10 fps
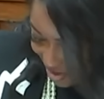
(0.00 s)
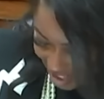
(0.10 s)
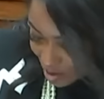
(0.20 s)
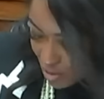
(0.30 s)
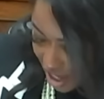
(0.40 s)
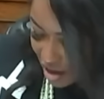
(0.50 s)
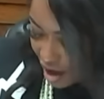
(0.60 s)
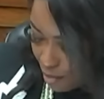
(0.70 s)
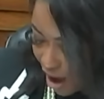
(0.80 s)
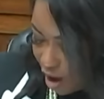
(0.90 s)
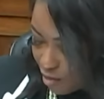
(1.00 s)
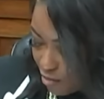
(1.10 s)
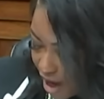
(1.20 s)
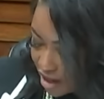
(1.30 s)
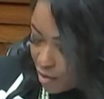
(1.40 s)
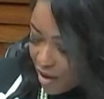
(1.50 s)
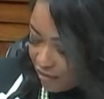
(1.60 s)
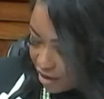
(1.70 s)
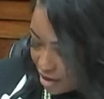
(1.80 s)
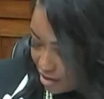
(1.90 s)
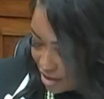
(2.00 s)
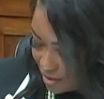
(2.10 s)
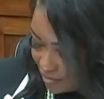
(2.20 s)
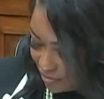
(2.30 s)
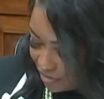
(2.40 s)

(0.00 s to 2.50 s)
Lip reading: this bit about made up evidence.